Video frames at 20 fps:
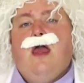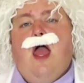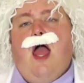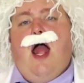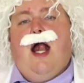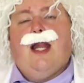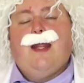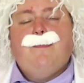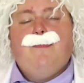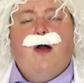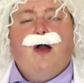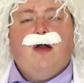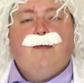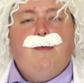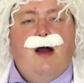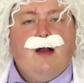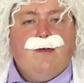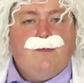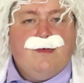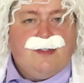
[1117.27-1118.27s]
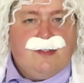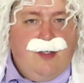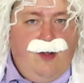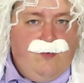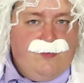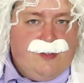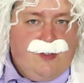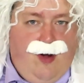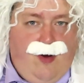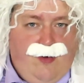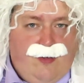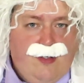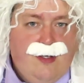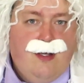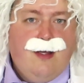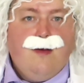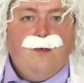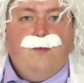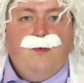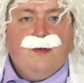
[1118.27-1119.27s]
Any Pokemon with Slow Start
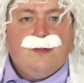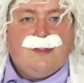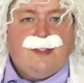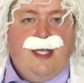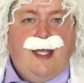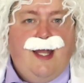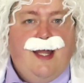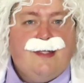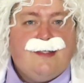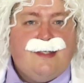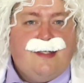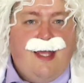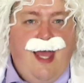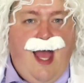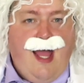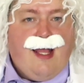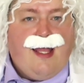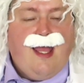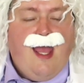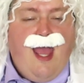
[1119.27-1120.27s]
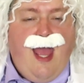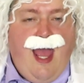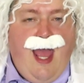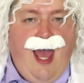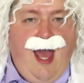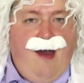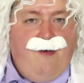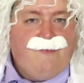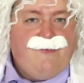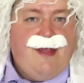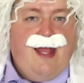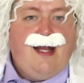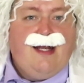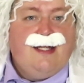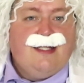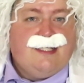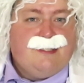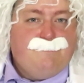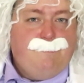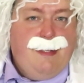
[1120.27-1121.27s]
will see its attack halved and
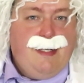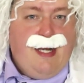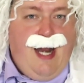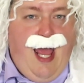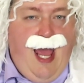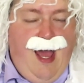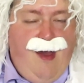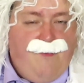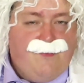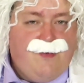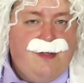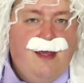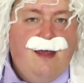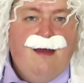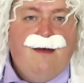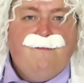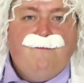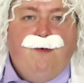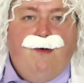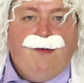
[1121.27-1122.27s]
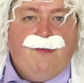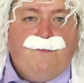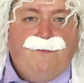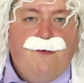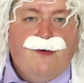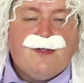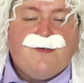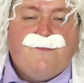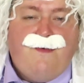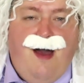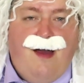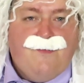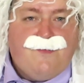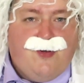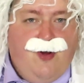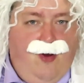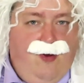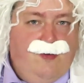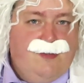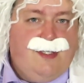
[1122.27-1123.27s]
its speed halved for the first 5
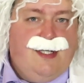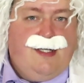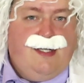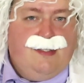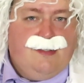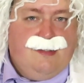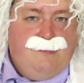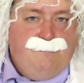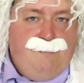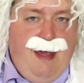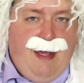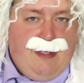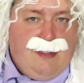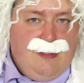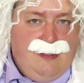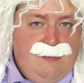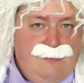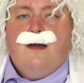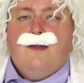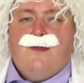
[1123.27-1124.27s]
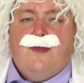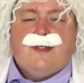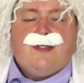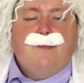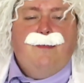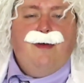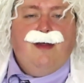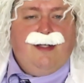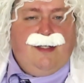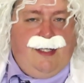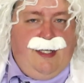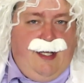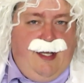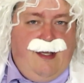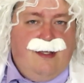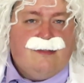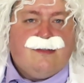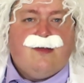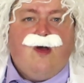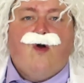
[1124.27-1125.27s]
turns it is in battle. This ability
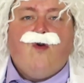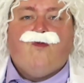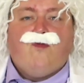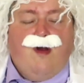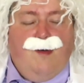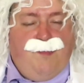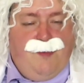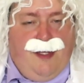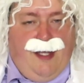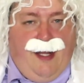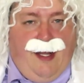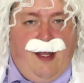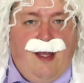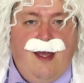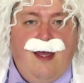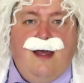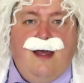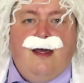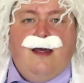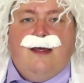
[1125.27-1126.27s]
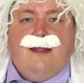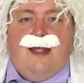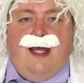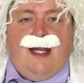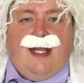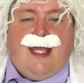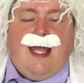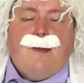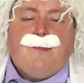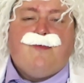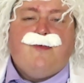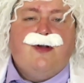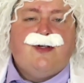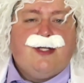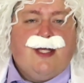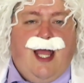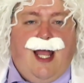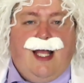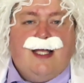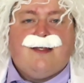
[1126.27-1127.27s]
is so crippling that it kept
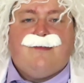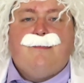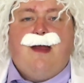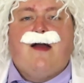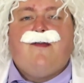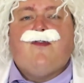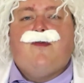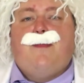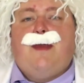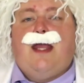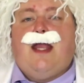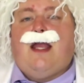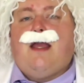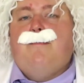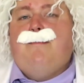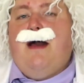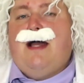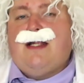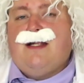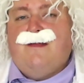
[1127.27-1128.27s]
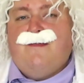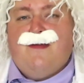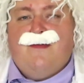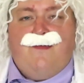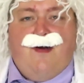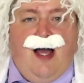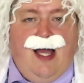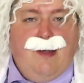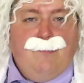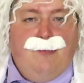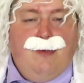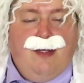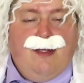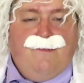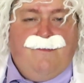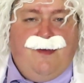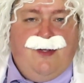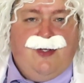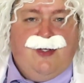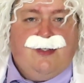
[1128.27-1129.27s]
Regigigas from ever being competitively viable
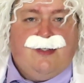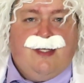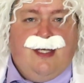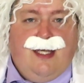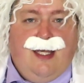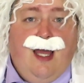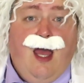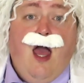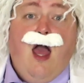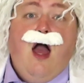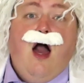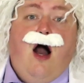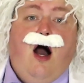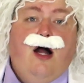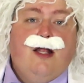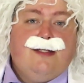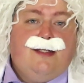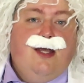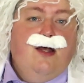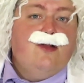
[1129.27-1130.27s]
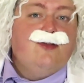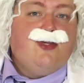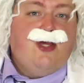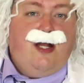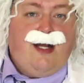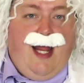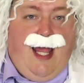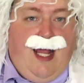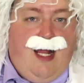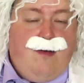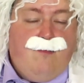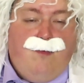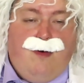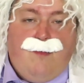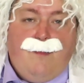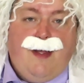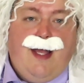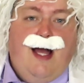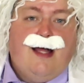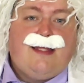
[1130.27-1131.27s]
in VGC, until Gen 8
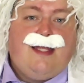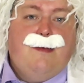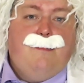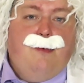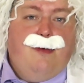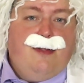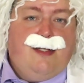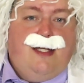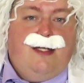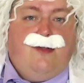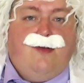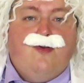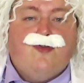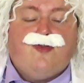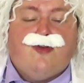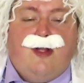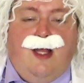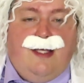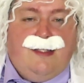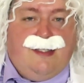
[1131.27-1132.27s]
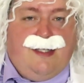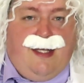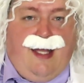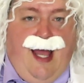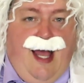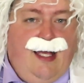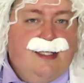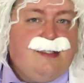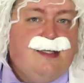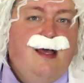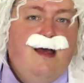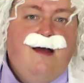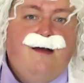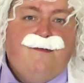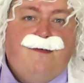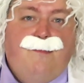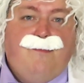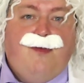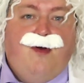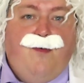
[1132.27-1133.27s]
when we got the ability Neutralizing Gas
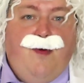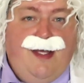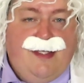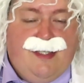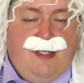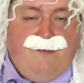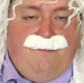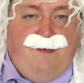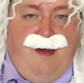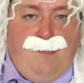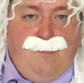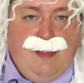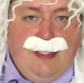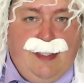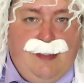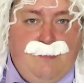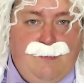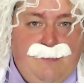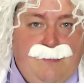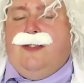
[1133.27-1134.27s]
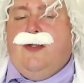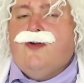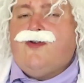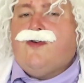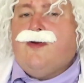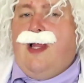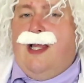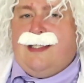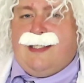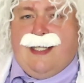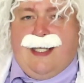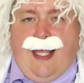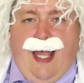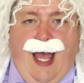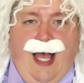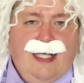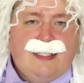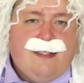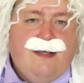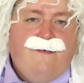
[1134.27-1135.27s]
from the Weezing family. Neutralizing
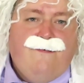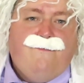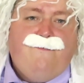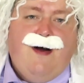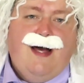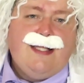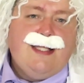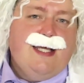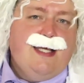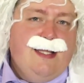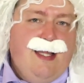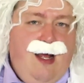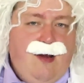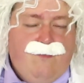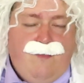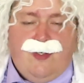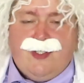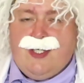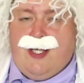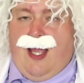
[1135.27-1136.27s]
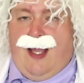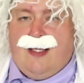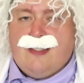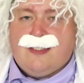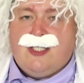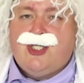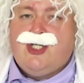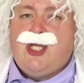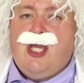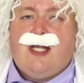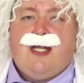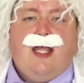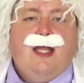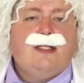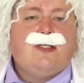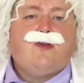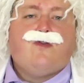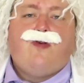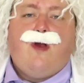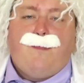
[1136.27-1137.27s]
Gas finally allowed Regigigas to shed
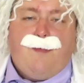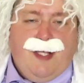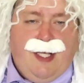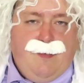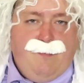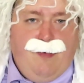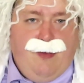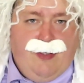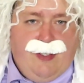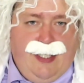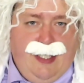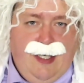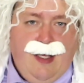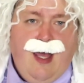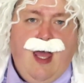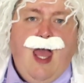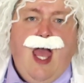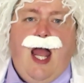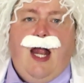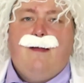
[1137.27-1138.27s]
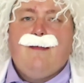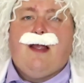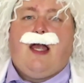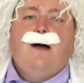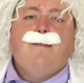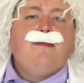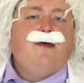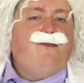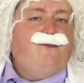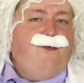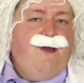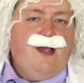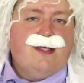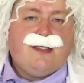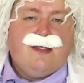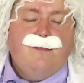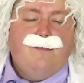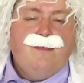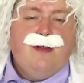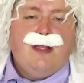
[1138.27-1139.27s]
its crippling ability and become the
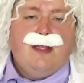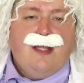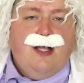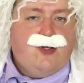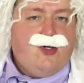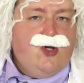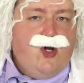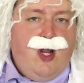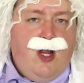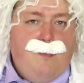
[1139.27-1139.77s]
fearsome, legendary